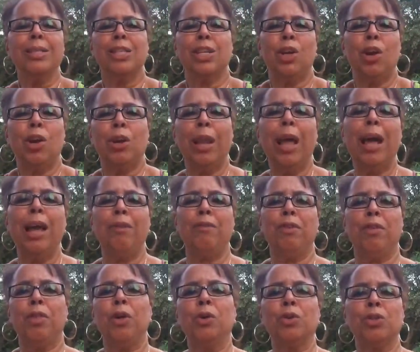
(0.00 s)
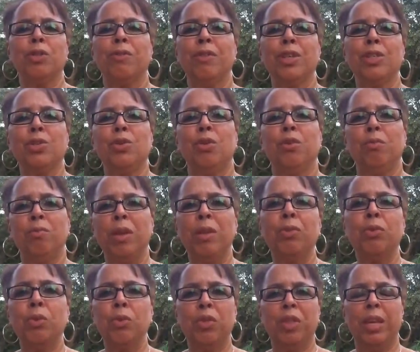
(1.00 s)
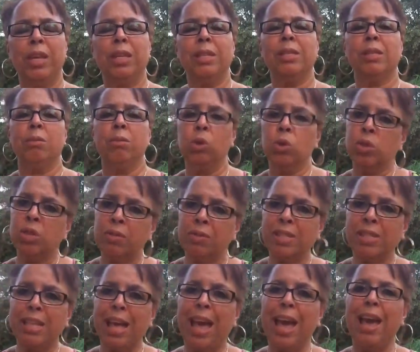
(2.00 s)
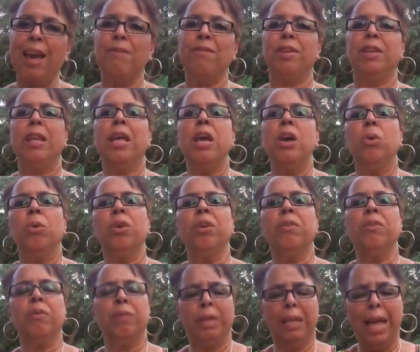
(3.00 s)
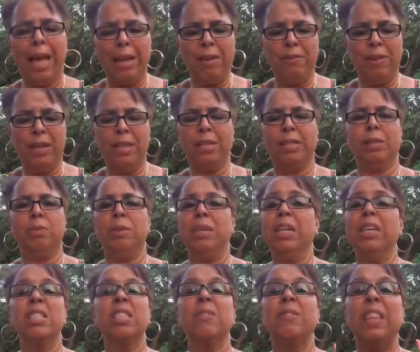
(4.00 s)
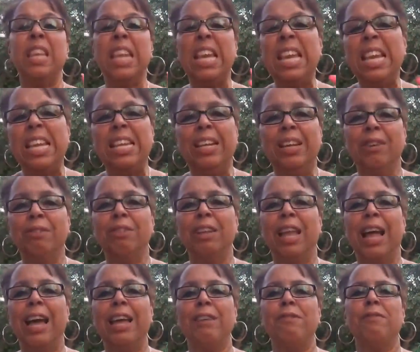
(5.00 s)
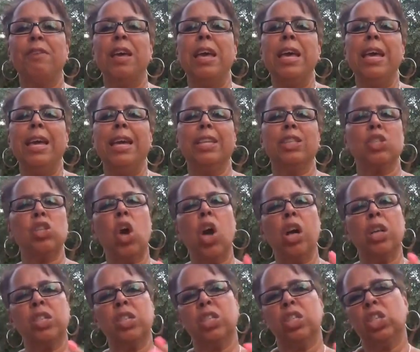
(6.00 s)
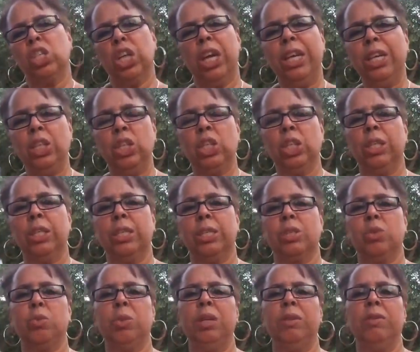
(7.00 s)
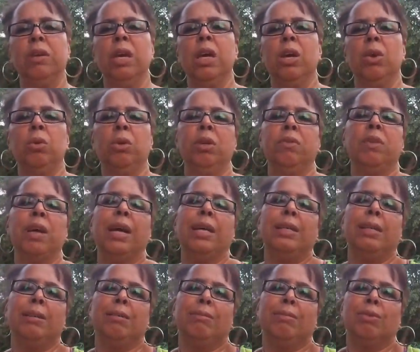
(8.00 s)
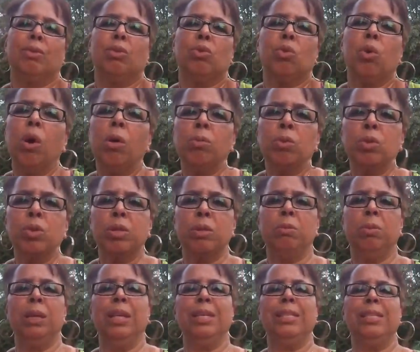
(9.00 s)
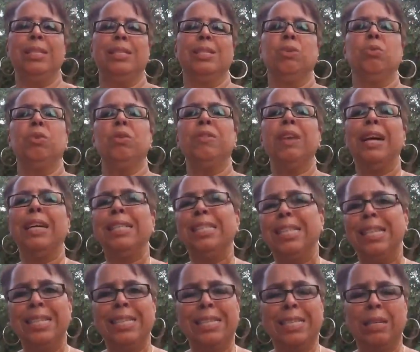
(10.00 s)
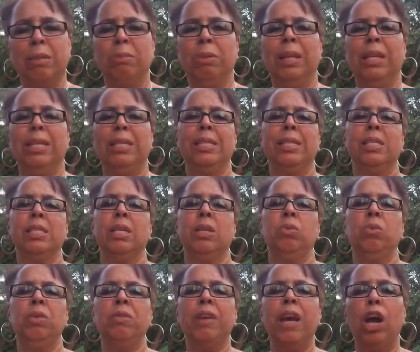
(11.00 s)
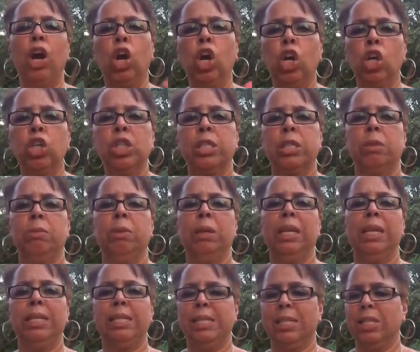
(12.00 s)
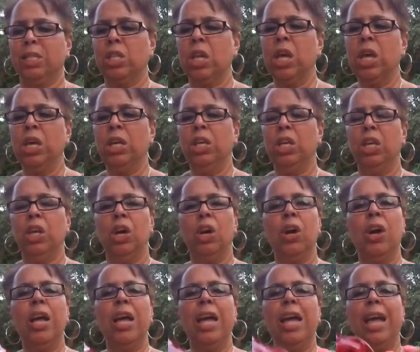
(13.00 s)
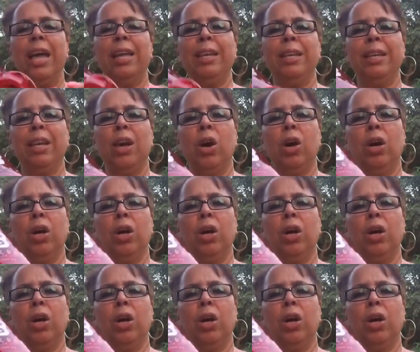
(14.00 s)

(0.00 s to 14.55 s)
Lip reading: in our life, and those of us who have been through things, and most of us have, and life has, because of the heat of life, it's caused a change in us. We've got crumbles in places, and we've got dents in places, and we've got hurts in places, you know, and